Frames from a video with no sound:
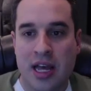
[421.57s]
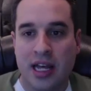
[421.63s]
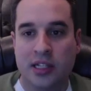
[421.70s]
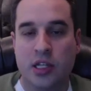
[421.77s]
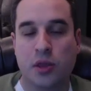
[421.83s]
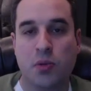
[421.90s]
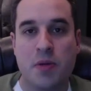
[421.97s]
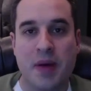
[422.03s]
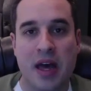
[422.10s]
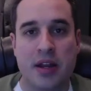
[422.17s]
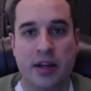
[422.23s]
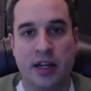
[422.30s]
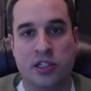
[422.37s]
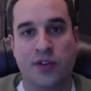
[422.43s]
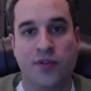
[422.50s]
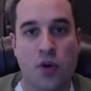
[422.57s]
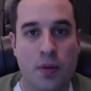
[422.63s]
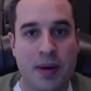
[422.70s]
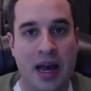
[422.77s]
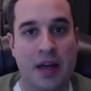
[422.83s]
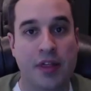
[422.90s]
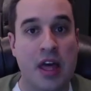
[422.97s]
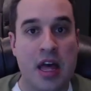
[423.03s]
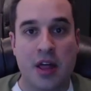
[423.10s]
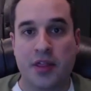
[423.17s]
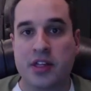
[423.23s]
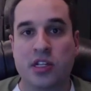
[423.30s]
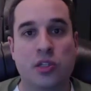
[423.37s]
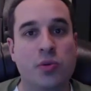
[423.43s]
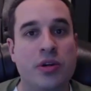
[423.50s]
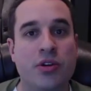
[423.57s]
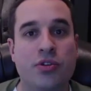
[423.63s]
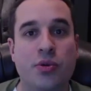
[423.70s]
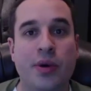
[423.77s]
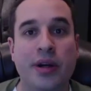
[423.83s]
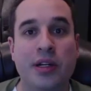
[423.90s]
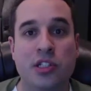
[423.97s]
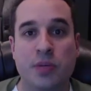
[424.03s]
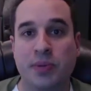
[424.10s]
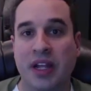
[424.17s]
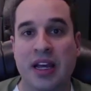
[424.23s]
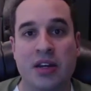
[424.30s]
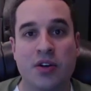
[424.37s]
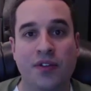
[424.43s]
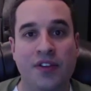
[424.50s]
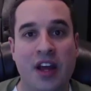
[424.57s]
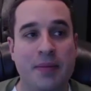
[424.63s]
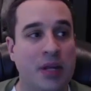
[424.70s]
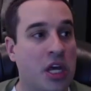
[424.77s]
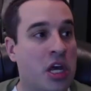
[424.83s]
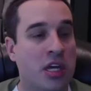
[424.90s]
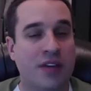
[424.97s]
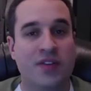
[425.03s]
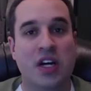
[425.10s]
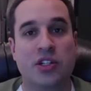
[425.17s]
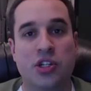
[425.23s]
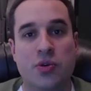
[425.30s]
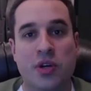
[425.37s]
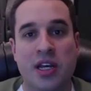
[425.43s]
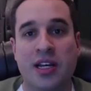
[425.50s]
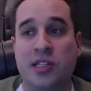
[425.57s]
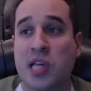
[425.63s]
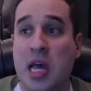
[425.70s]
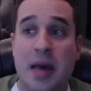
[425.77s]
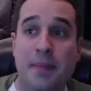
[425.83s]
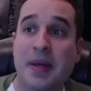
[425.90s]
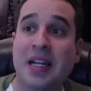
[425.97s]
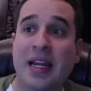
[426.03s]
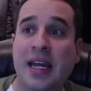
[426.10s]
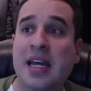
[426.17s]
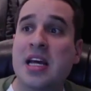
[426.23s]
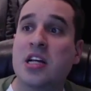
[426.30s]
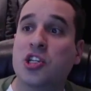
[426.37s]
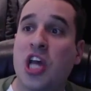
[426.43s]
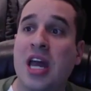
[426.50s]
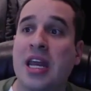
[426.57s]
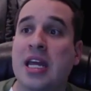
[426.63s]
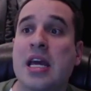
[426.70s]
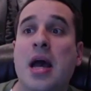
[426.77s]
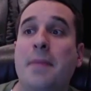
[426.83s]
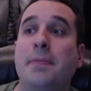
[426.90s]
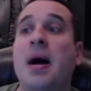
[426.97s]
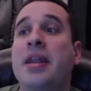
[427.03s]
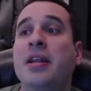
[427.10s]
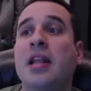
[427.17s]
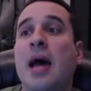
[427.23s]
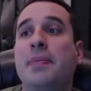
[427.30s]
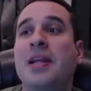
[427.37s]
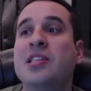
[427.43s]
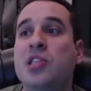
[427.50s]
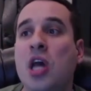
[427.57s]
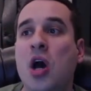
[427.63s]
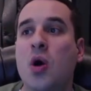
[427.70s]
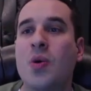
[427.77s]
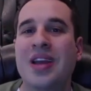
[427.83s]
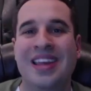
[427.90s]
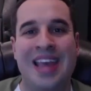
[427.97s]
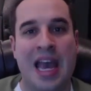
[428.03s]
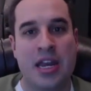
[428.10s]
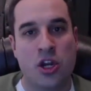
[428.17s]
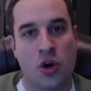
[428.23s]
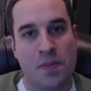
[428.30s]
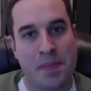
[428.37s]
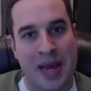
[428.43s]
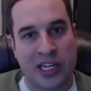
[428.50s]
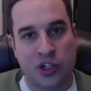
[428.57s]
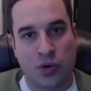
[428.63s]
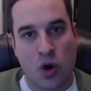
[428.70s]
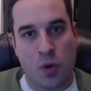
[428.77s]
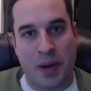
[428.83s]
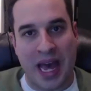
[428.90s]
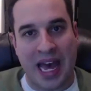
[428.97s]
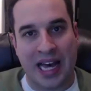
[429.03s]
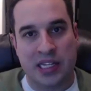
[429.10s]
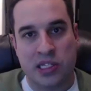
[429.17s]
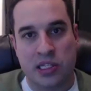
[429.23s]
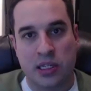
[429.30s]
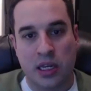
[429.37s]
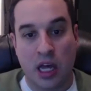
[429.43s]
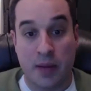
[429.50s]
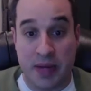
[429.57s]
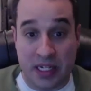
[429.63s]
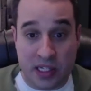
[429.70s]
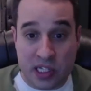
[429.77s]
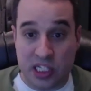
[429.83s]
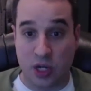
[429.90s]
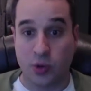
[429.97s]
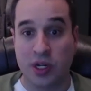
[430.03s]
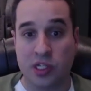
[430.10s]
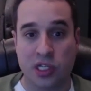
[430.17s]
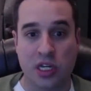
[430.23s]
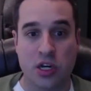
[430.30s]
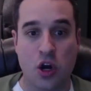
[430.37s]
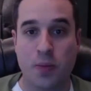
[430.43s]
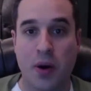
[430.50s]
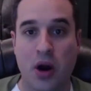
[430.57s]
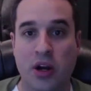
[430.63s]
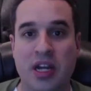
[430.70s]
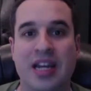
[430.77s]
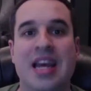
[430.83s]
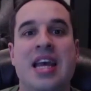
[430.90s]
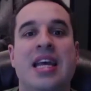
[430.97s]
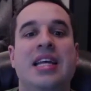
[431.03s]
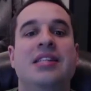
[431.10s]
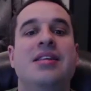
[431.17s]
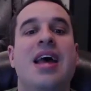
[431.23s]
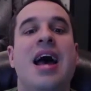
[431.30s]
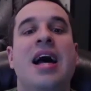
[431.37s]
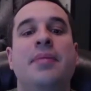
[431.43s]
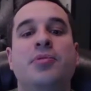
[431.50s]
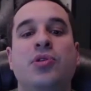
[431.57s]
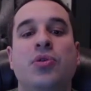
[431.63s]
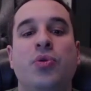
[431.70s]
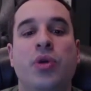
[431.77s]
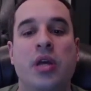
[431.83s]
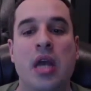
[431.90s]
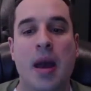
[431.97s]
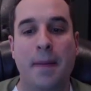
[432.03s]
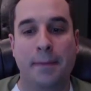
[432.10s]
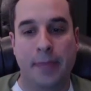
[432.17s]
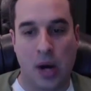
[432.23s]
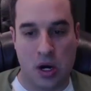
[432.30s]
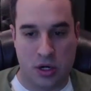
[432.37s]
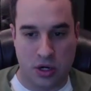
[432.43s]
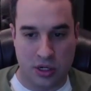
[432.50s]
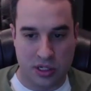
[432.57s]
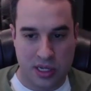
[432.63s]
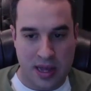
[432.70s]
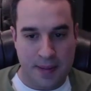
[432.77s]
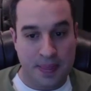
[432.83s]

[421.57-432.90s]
It's a 3-bed. It's a 4-bath. This is what you're doing to plan your family. You've got 2 kids. Billy, Jenny, bundle up. Let's go. Get your Metro pass. I mean, seriously, no parking. It's absolutely bonkers.